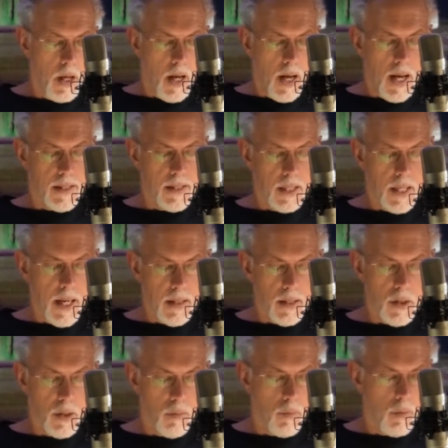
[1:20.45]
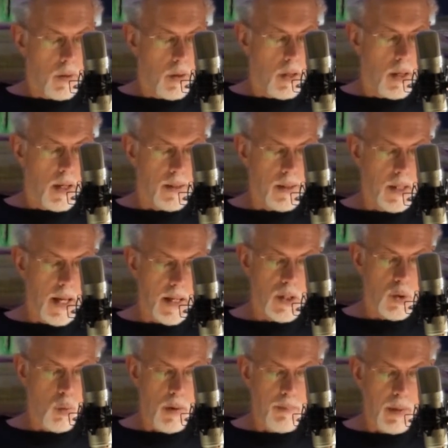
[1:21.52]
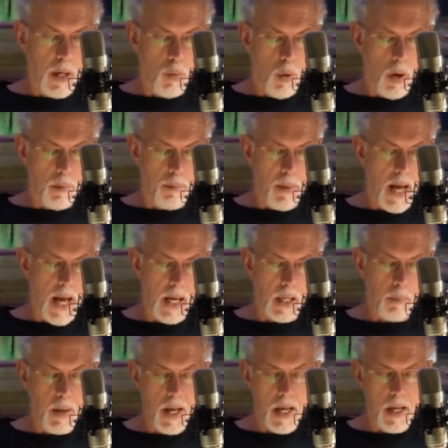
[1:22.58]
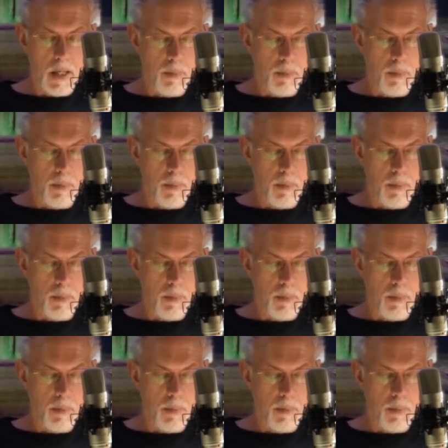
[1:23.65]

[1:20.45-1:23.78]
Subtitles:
As the guests one by one pack, pay, and